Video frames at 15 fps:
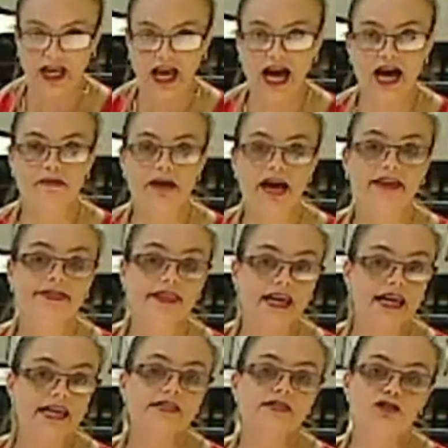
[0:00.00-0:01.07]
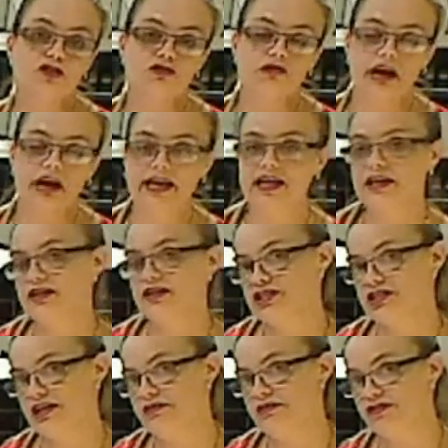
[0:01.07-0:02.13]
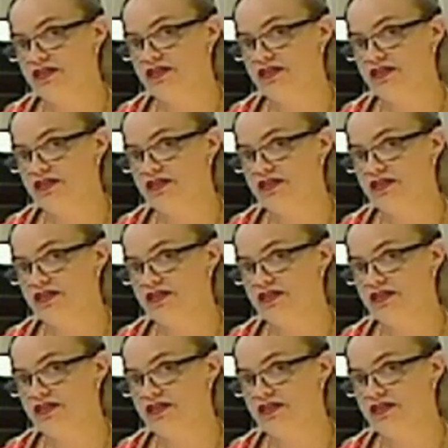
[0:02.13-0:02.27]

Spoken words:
And there is a tracking sheet for